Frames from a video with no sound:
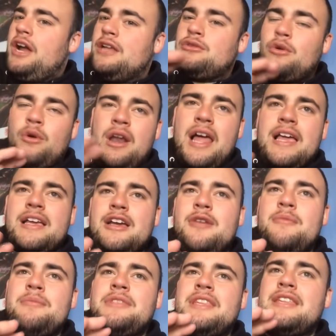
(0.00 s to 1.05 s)
I don't like
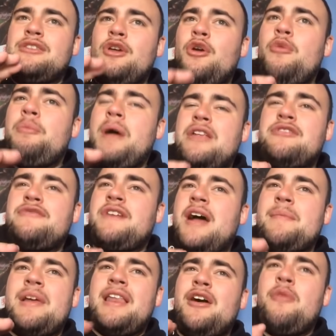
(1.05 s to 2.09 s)
them. They do petrify
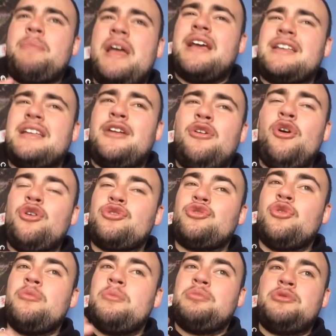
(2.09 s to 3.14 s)
me a little bit because I know
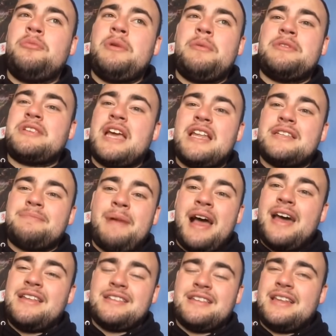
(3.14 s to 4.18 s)
some people are scared of
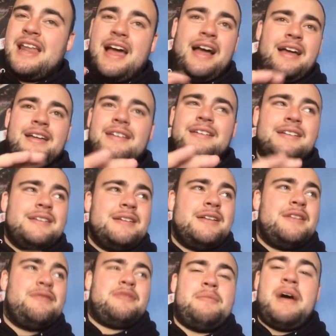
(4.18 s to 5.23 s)
spiders and that.
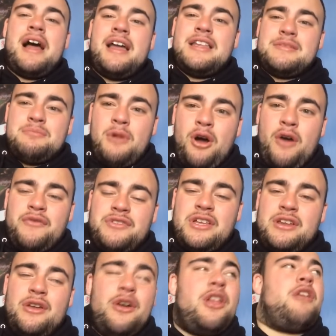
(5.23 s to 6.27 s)
For mine, it's moths.
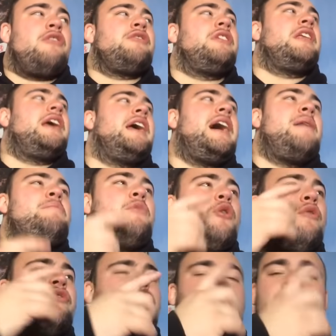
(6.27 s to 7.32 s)
And early on today, I
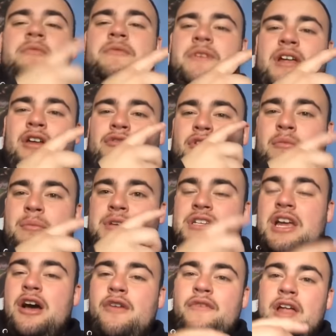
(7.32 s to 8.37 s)
moved something off top of my
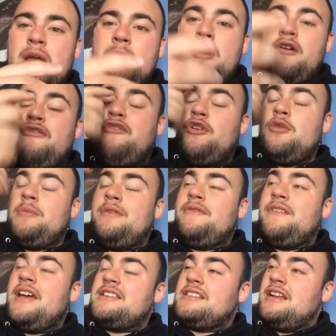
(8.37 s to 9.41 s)
shelf and a moth flew in my
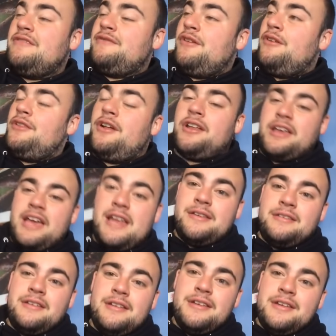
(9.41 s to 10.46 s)
face and I thought, not
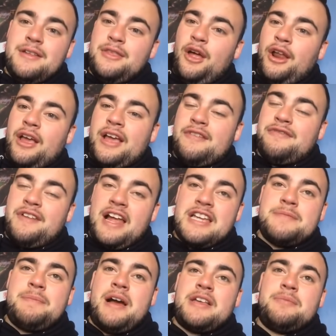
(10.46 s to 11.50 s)
again. Not again,
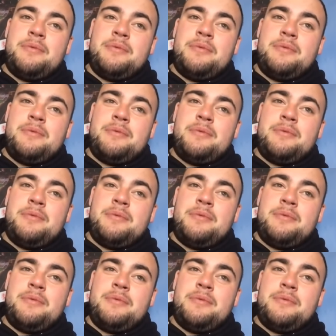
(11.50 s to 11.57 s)
flashbacks.